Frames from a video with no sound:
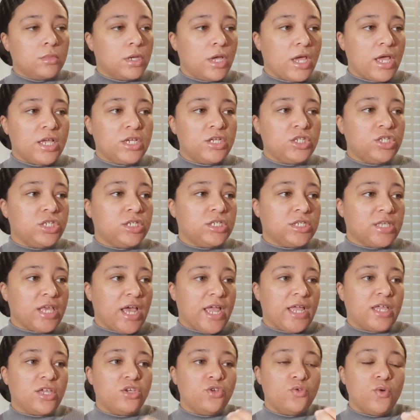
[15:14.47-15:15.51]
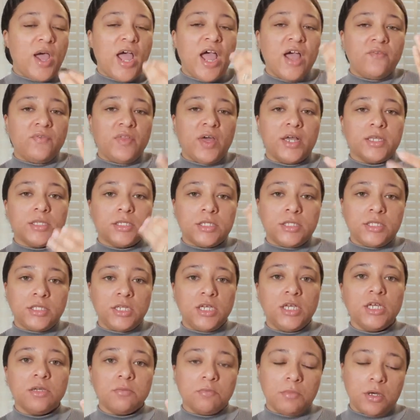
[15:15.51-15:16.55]
It's just like you have that
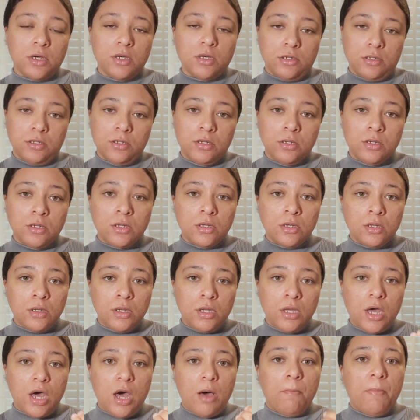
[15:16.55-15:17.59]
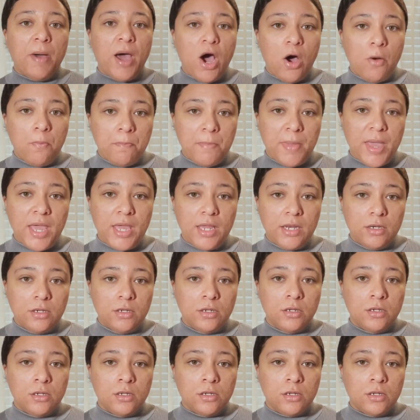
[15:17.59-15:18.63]
stigma about men
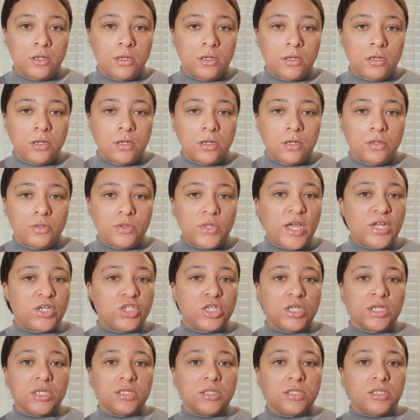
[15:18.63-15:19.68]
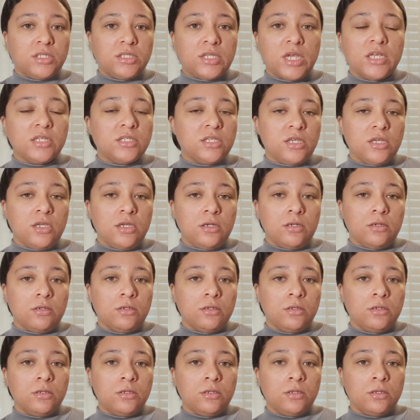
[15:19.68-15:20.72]
that just doesn't
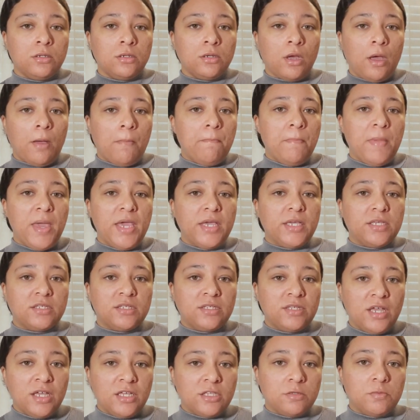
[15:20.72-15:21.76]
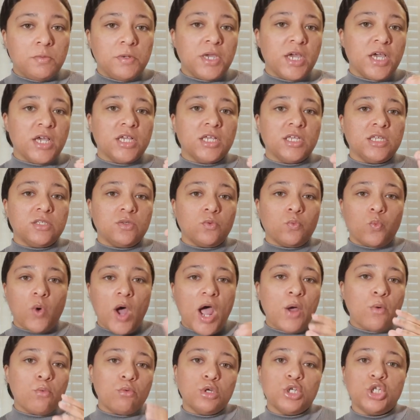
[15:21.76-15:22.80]
make sense because
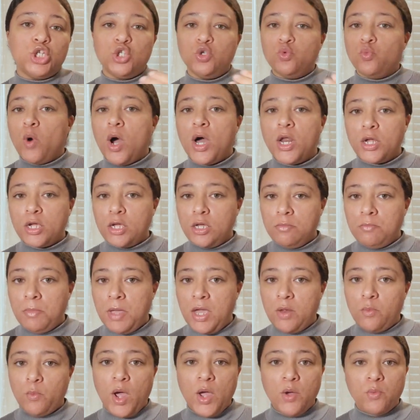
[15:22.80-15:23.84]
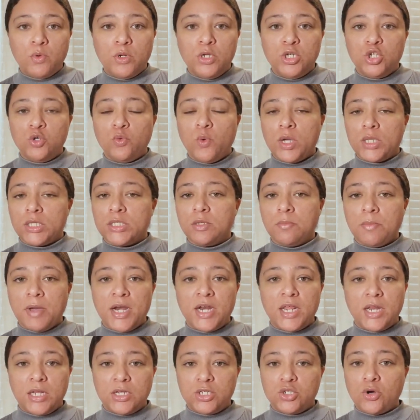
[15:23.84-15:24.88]
why wouldn't you want a good man? Why wouldn't you want
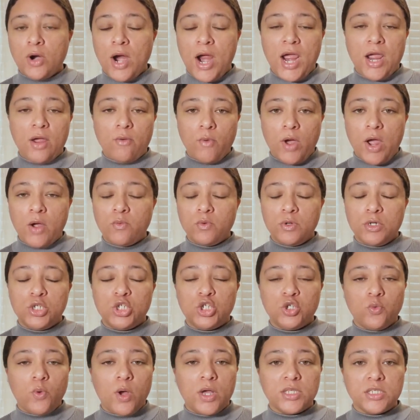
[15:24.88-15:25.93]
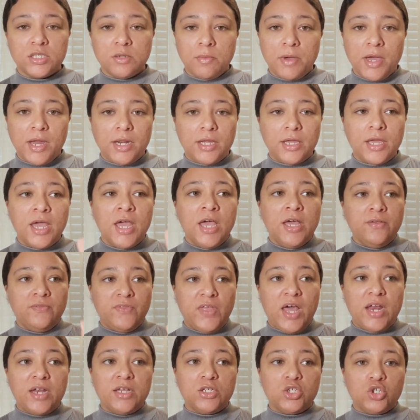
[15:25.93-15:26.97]
somebody that's trying? Why wouldn't you want somebody
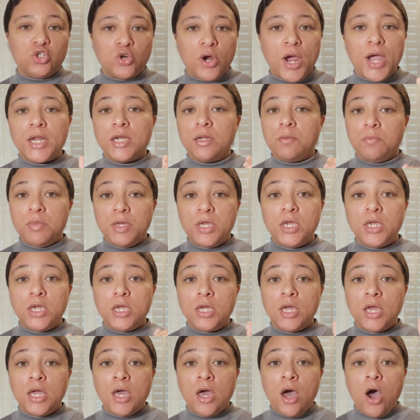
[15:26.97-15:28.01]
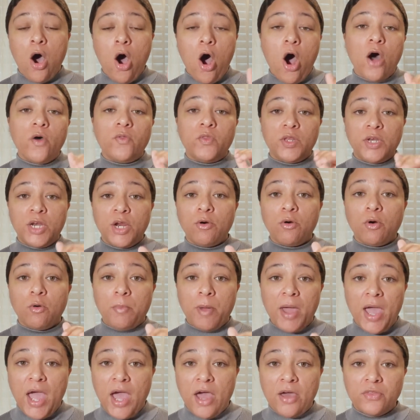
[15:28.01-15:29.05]
that is trying to be on the narrow
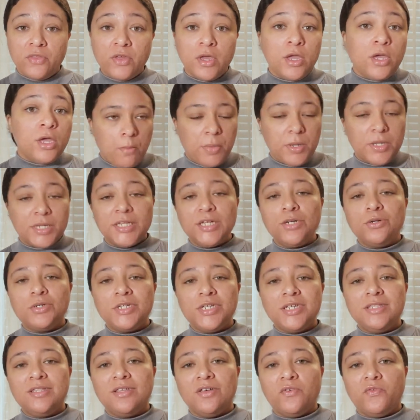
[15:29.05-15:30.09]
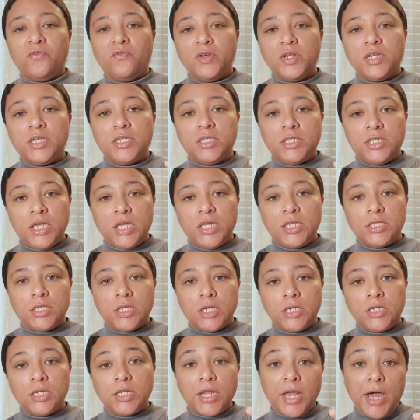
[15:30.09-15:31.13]
path? But little did the Philistines
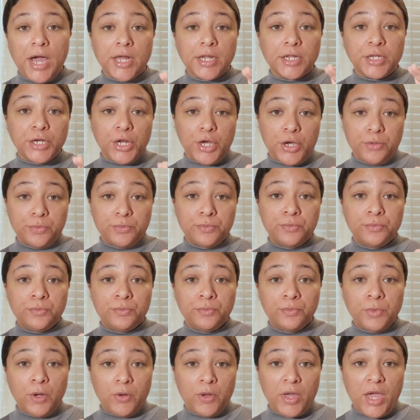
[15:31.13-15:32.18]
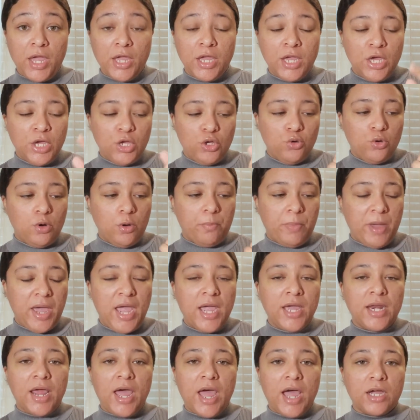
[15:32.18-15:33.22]
and Delilah know okay? You a
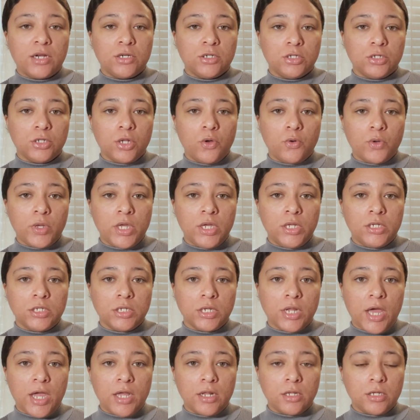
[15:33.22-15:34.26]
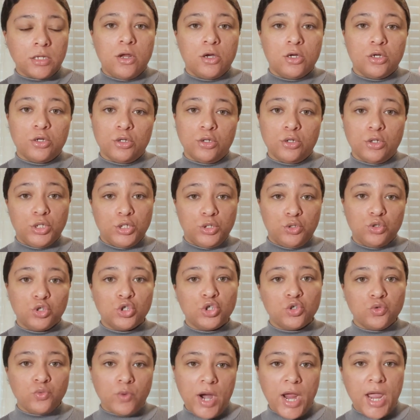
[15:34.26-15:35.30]
paid actor, low-key Delilah. A little
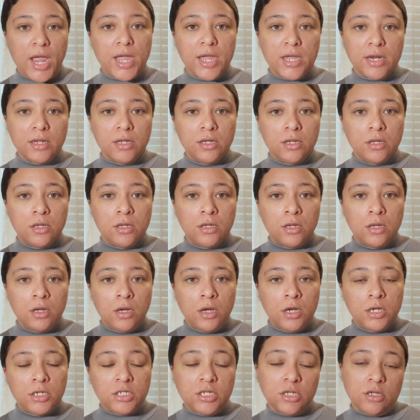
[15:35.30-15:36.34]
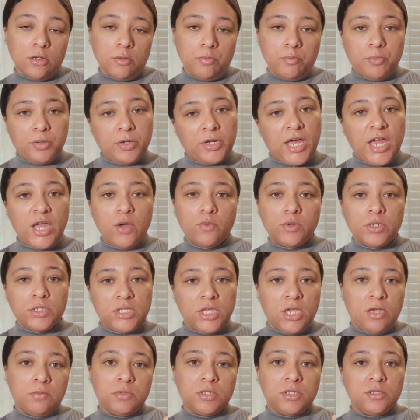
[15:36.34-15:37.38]
charade to play with
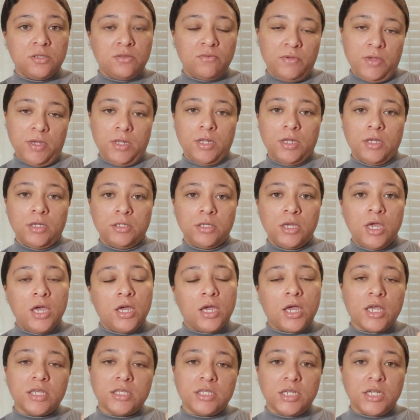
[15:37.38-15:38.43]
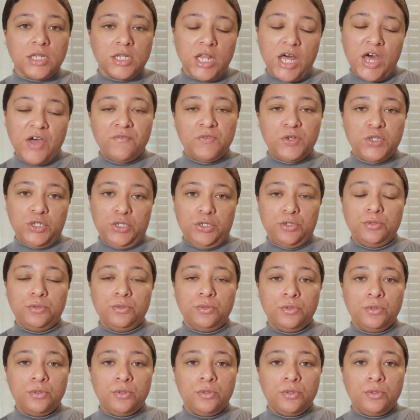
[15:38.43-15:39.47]
Samson's feelings because he loved you.
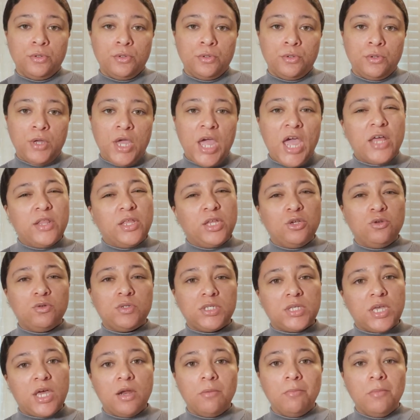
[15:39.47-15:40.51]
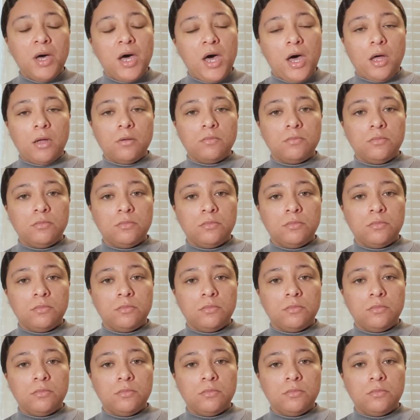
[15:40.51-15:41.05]
And then you set him up.